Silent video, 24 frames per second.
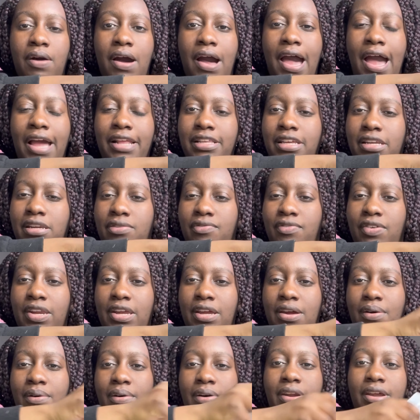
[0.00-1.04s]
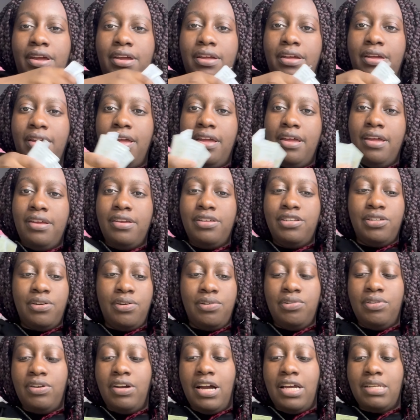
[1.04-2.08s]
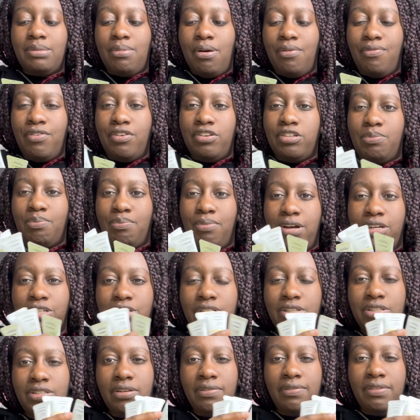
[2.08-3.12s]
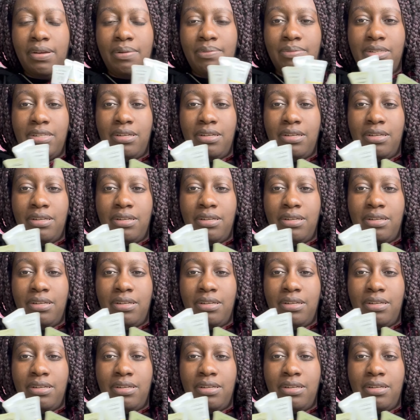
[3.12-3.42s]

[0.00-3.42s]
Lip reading: I had did a video on it showing you guys my first impressions of them,